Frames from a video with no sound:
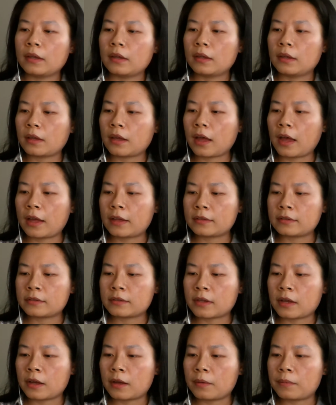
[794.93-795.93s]
And
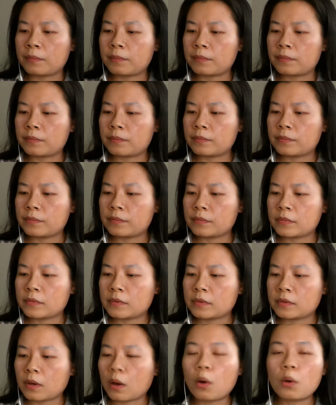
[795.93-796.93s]

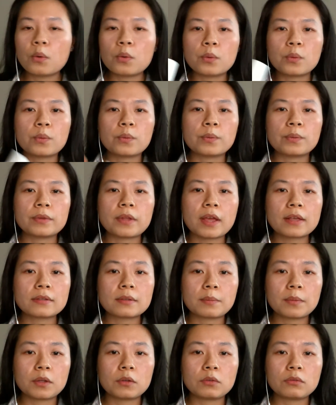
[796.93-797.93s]
there's
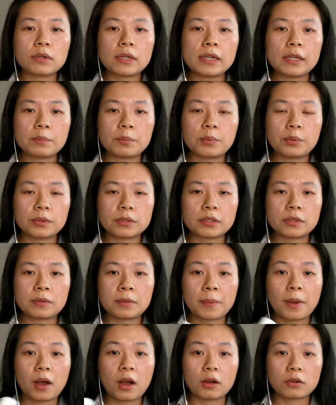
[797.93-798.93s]
something really important
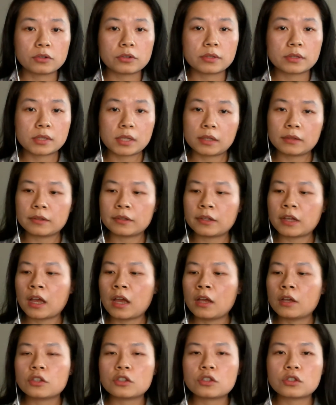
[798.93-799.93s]
about Ultrasun.
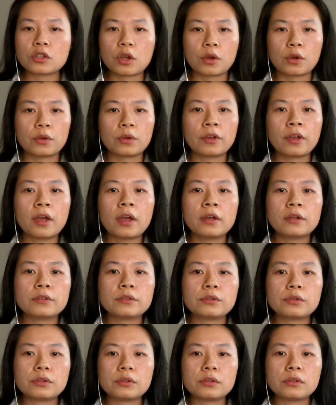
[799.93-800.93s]
So
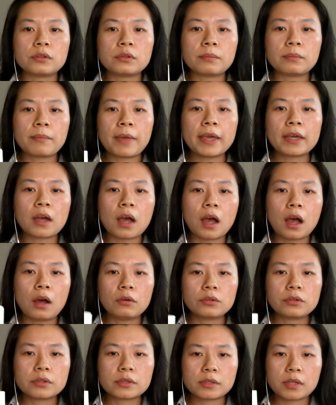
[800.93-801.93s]
to make
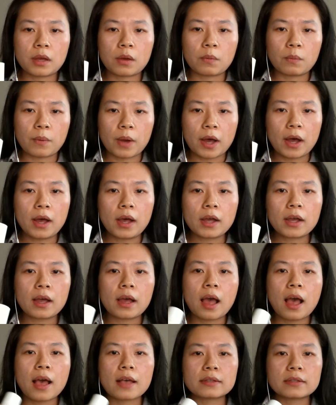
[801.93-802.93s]
Ultrasun work
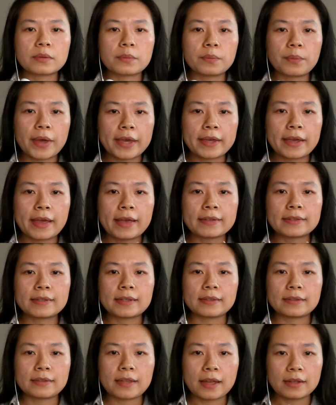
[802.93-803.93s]
as the way it's
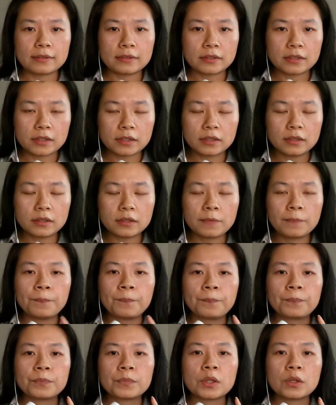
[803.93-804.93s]
intended,
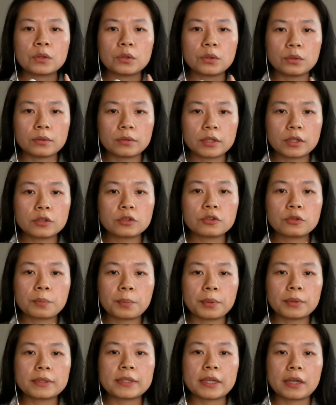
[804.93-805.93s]
you need to
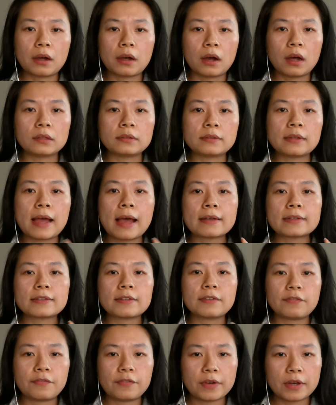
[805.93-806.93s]
put it on as the
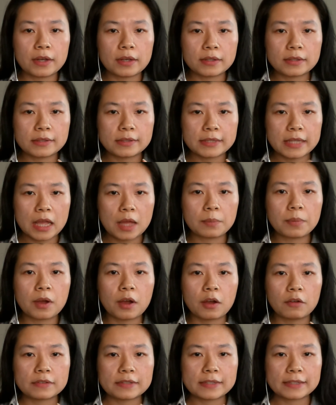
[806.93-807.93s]
first step
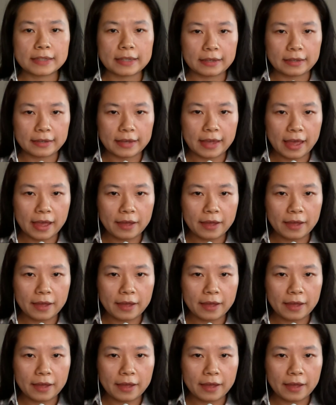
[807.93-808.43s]
of skincare.